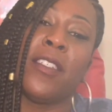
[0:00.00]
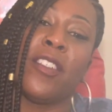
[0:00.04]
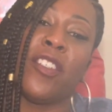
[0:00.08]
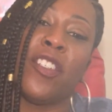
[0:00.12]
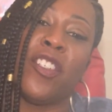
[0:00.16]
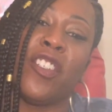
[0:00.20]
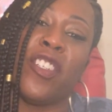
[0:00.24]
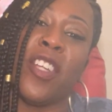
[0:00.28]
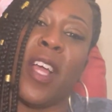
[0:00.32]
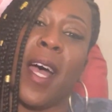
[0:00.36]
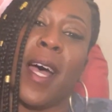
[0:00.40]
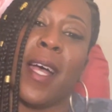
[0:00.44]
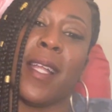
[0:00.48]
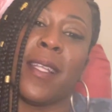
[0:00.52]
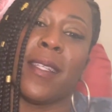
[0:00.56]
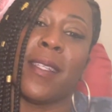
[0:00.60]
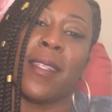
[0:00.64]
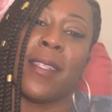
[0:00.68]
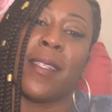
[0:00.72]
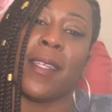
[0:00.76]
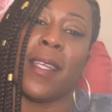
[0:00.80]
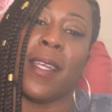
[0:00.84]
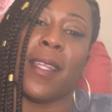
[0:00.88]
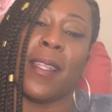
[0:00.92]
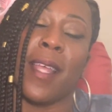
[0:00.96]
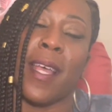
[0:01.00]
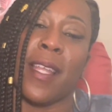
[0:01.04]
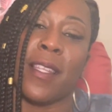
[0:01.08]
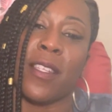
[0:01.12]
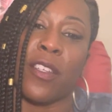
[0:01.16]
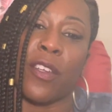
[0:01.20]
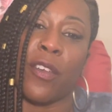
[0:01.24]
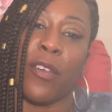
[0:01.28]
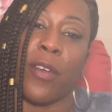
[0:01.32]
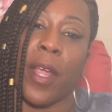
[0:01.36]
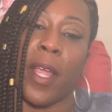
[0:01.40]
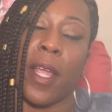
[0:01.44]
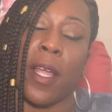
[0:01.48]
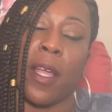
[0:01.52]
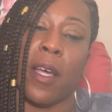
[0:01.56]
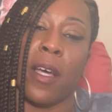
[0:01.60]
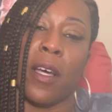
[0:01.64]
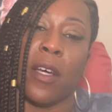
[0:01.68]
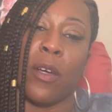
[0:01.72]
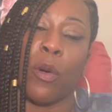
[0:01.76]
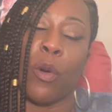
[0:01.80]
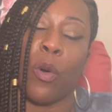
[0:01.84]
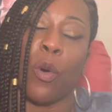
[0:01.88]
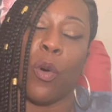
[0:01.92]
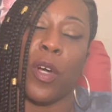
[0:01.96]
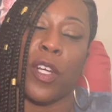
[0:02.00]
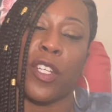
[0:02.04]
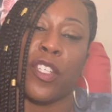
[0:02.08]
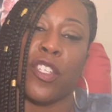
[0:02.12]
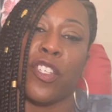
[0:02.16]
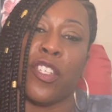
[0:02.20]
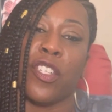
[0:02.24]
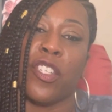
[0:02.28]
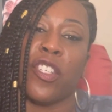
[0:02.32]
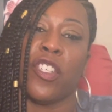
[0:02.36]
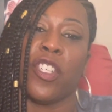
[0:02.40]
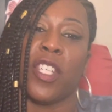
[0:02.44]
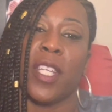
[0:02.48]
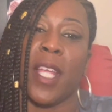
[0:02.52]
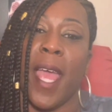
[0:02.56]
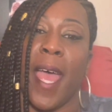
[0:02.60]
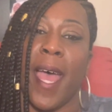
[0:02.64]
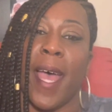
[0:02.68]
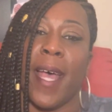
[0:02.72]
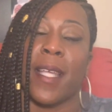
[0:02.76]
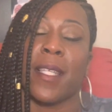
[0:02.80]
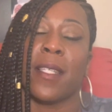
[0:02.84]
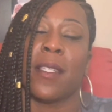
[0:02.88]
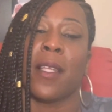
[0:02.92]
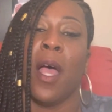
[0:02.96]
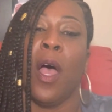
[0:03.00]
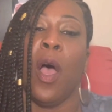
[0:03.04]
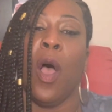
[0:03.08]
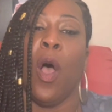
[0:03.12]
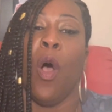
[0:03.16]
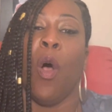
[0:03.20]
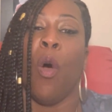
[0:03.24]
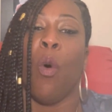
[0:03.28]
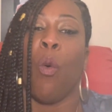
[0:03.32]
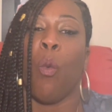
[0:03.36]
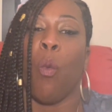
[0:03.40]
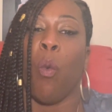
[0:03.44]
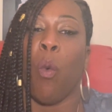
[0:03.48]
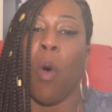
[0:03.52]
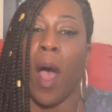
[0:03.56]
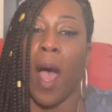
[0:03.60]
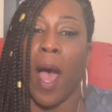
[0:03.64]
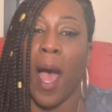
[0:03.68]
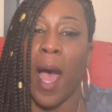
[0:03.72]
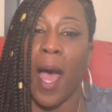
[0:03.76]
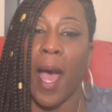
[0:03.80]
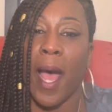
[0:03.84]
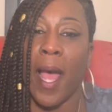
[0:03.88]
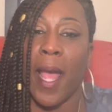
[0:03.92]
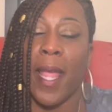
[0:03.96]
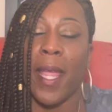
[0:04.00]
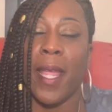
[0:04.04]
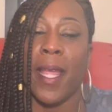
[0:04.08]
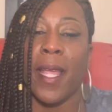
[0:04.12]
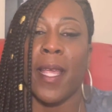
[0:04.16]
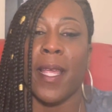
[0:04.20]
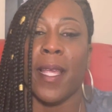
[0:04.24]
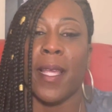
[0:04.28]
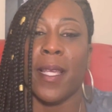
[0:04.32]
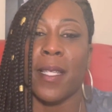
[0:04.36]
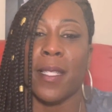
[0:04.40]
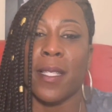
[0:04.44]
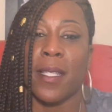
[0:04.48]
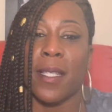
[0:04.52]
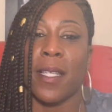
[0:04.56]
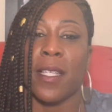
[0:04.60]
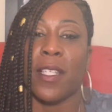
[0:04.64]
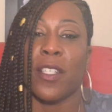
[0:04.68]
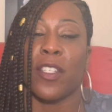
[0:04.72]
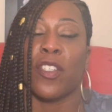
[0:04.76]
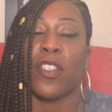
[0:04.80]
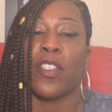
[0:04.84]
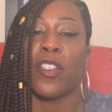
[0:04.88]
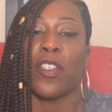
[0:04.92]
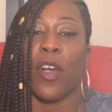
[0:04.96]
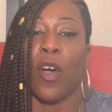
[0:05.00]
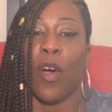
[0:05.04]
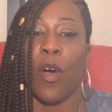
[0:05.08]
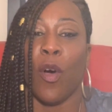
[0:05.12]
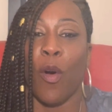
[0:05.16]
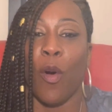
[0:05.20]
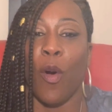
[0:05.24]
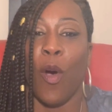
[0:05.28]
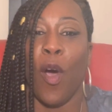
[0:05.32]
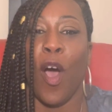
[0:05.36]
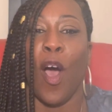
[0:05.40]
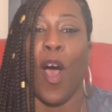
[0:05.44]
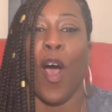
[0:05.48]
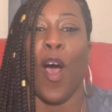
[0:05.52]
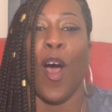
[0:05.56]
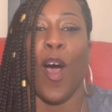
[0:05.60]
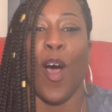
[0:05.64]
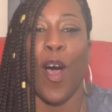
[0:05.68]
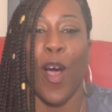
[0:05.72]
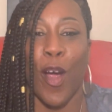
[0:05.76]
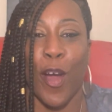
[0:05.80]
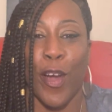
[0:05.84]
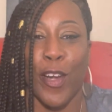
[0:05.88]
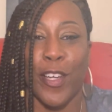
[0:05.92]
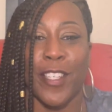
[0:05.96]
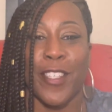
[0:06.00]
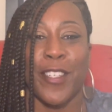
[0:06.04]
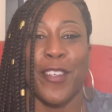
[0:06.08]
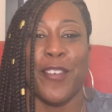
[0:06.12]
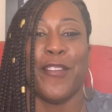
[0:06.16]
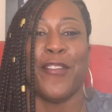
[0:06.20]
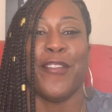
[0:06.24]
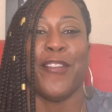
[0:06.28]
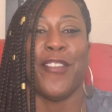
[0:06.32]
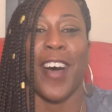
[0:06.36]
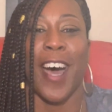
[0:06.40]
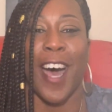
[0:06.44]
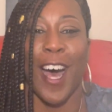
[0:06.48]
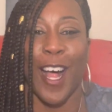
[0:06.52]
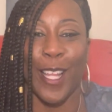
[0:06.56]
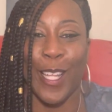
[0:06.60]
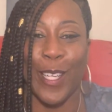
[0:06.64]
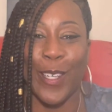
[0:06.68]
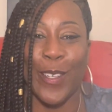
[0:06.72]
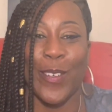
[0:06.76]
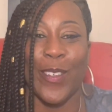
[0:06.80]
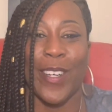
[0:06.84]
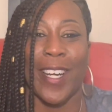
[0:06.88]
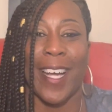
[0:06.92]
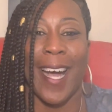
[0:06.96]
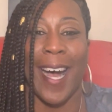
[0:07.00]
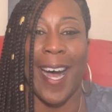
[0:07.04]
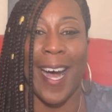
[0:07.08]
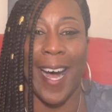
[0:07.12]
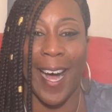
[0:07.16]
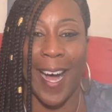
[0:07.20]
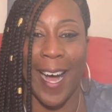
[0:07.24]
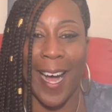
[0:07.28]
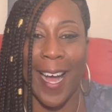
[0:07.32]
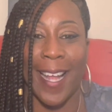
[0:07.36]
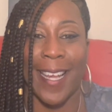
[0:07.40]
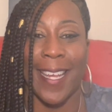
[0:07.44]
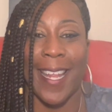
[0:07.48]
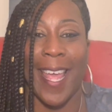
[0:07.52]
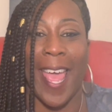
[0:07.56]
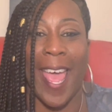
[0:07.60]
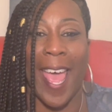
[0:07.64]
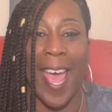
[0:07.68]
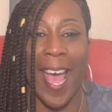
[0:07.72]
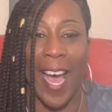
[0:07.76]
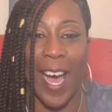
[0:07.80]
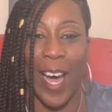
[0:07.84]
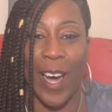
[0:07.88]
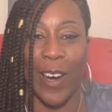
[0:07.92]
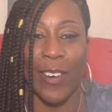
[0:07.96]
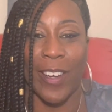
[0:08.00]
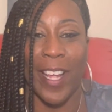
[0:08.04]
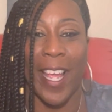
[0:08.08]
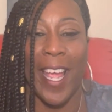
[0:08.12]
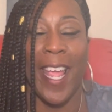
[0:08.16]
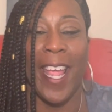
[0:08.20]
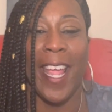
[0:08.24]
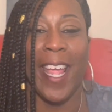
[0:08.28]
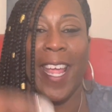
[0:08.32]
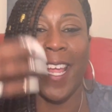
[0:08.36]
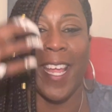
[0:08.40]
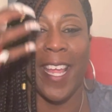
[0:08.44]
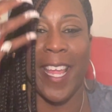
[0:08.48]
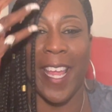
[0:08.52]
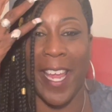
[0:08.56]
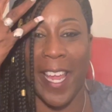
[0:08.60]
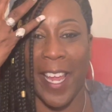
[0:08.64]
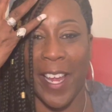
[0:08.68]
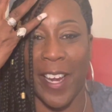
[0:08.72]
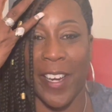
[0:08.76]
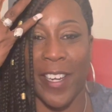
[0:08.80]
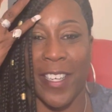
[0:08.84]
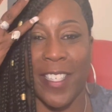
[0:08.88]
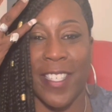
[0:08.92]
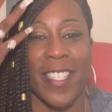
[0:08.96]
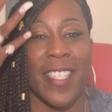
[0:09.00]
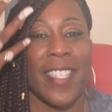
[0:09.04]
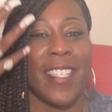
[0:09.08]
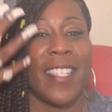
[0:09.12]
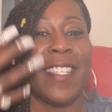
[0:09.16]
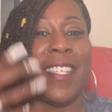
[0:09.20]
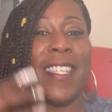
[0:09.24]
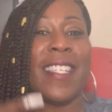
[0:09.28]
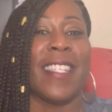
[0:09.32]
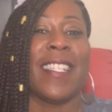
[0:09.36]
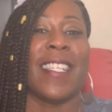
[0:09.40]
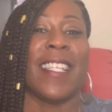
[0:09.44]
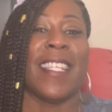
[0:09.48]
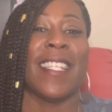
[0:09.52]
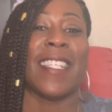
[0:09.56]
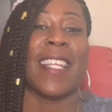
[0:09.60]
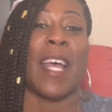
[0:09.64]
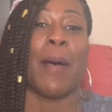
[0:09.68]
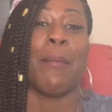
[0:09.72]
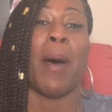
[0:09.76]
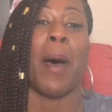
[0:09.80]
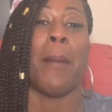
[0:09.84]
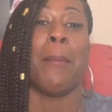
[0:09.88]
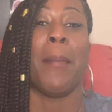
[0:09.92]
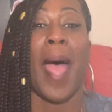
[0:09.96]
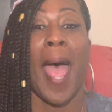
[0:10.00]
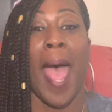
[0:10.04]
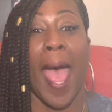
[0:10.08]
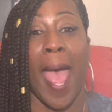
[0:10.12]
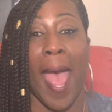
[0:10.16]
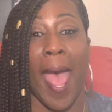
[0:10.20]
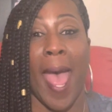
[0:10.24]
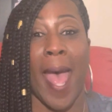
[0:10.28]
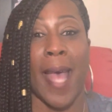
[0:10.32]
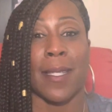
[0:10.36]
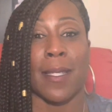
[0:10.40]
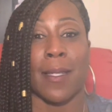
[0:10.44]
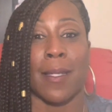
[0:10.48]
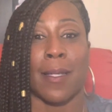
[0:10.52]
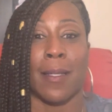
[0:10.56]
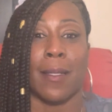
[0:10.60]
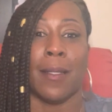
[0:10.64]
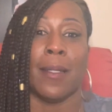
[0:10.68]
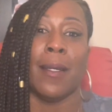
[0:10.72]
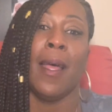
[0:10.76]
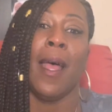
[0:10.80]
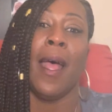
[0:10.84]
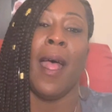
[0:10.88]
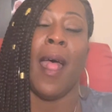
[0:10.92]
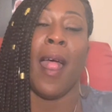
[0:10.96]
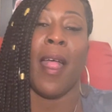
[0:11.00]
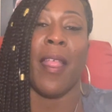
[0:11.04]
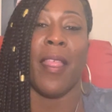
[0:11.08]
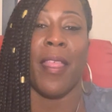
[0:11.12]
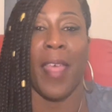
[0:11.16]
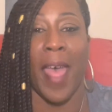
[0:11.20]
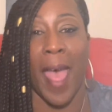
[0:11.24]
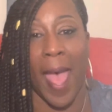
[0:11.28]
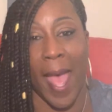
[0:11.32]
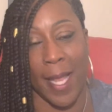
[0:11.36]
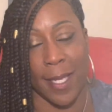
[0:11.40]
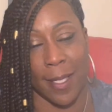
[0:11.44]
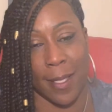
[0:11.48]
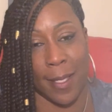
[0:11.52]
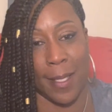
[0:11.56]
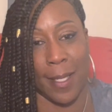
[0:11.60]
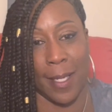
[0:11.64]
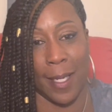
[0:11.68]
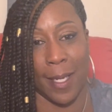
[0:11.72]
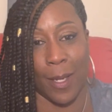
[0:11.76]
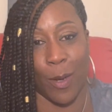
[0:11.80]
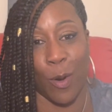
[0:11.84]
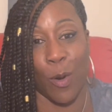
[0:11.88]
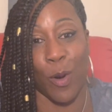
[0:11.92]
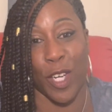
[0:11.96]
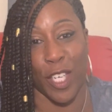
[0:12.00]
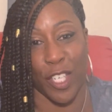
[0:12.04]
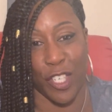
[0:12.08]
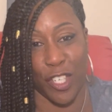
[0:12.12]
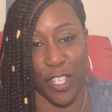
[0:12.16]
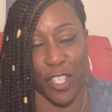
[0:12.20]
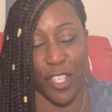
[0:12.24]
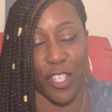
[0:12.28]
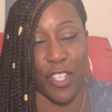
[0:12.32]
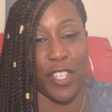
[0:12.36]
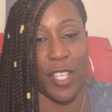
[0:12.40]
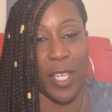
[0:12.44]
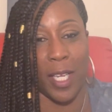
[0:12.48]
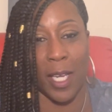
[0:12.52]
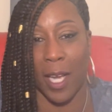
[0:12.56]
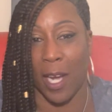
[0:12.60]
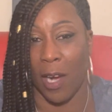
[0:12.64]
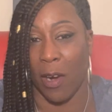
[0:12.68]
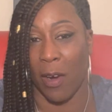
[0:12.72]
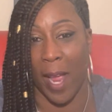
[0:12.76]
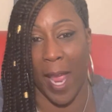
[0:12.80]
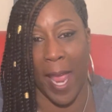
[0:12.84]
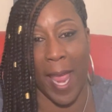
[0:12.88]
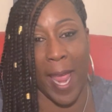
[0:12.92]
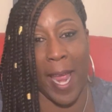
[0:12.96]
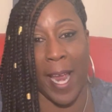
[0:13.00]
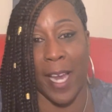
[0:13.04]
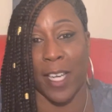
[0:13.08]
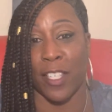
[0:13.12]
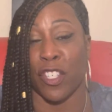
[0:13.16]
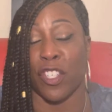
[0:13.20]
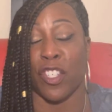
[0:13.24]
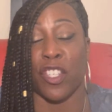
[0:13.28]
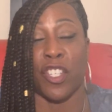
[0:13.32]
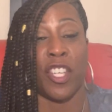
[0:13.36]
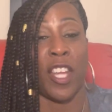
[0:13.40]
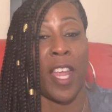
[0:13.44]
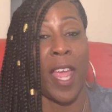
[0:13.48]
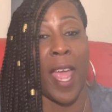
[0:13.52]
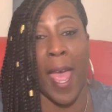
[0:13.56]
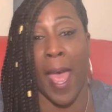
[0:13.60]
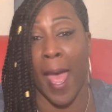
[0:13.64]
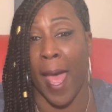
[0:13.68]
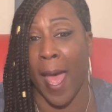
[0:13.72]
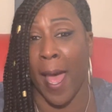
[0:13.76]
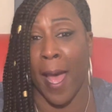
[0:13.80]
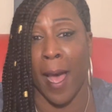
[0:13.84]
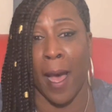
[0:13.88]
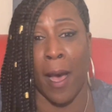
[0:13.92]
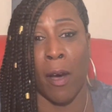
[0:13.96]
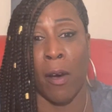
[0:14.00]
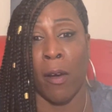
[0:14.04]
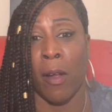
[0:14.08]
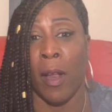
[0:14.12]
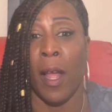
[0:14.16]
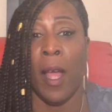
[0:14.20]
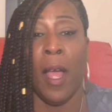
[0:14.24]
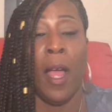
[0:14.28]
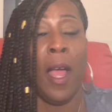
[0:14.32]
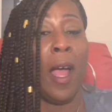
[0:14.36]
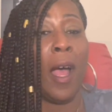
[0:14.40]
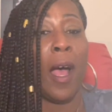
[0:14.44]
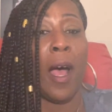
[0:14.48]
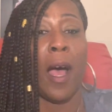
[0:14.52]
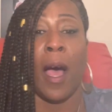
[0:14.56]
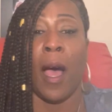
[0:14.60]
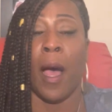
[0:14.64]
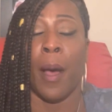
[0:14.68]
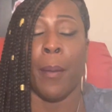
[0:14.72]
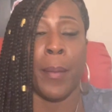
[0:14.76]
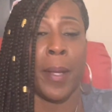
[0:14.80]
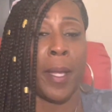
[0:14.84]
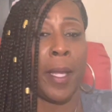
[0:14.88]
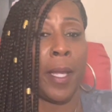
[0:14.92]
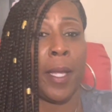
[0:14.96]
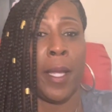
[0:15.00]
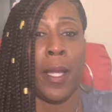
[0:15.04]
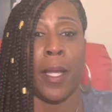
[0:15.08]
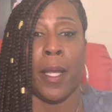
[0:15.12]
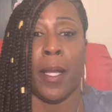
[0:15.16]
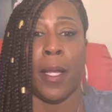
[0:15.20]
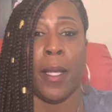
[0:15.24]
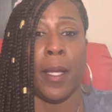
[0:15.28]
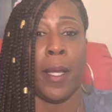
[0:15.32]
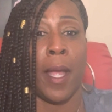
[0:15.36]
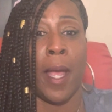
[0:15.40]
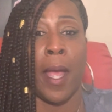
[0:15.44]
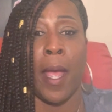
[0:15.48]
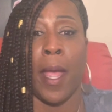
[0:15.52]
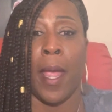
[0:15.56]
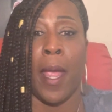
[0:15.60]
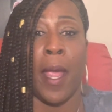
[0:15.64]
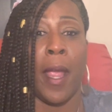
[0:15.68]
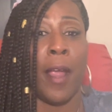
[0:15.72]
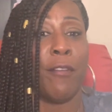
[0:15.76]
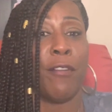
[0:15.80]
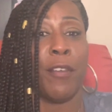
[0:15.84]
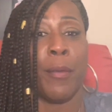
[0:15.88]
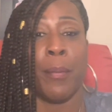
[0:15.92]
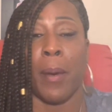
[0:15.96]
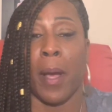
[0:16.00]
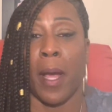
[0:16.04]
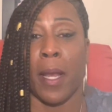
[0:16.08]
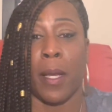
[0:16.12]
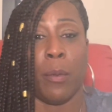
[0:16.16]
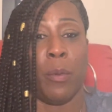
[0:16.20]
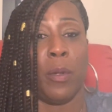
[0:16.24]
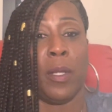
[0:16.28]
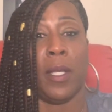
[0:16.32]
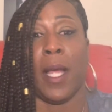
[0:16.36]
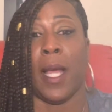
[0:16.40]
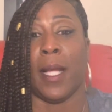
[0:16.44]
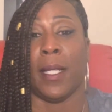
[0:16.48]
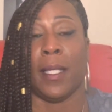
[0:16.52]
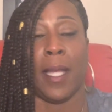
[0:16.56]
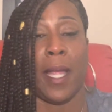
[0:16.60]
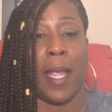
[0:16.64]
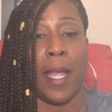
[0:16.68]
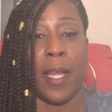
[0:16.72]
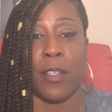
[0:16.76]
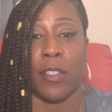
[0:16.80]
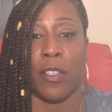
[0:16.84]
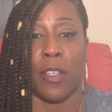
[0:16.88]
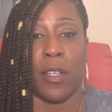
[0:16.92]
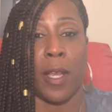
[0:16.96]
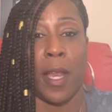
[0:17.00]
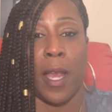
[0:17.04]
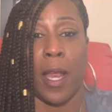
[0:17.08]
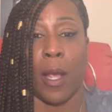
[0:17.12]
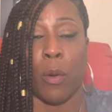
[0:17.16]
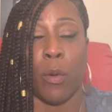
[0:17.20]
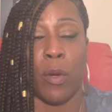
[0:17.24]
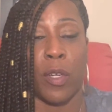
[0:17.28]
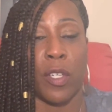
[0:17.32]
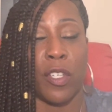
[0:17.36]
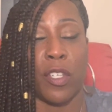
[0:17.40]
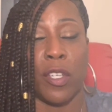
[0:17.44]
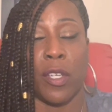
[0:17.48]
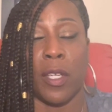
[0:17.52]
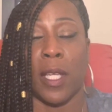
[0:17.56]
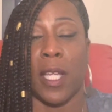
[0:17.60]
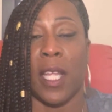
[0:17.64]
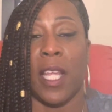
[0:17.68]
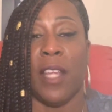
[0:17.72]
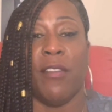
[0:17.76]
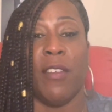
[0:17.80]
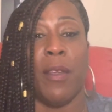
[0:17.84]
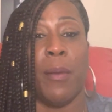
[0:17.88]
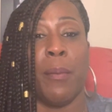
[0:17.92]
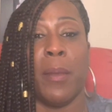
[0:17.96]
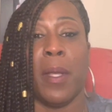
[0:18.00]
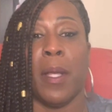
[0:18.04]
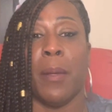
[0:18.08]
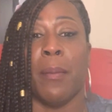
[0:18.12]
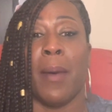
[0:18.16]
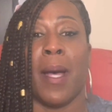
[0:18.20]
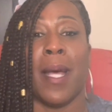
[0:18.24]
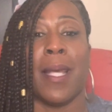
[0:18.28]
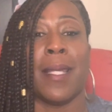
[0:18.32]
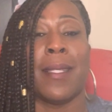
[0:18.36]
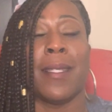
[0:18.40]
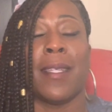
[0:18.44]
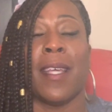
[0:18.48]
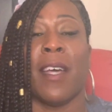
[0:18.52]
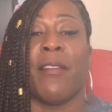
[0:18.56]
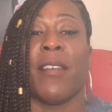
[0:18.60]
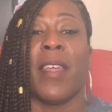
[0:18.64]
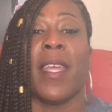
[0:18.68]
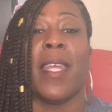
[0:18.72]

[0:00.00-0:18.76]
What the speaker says: Johnson. That's a great question. She asked, why is it so hard to follow God out here? She says, since I'm a pastor, that's the question she gonna ask. Child, I mean, everybody would like to answer that question, even me myself.